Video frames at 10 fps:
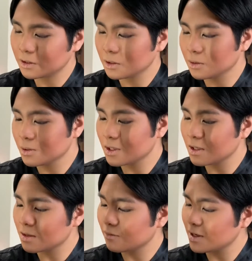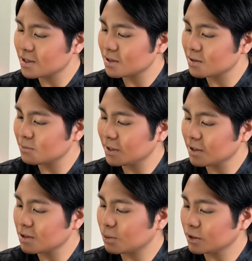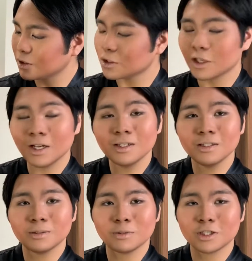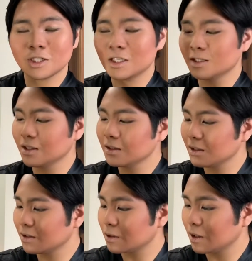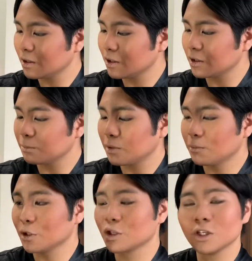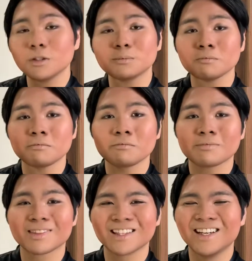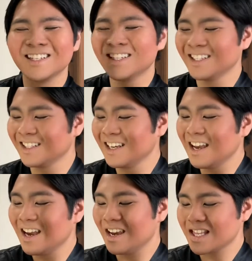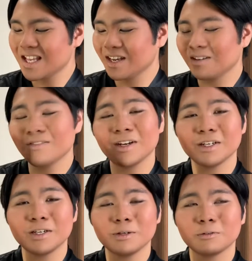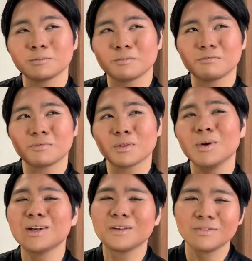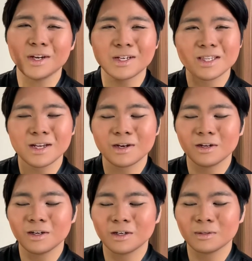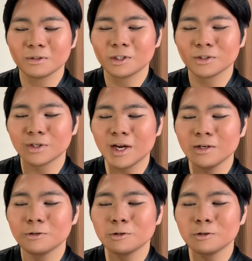use this Vice Cosmetics Water Gel Lip and Cheek Tint in the color Pubergin. It's like a very, well, not very, it's like a red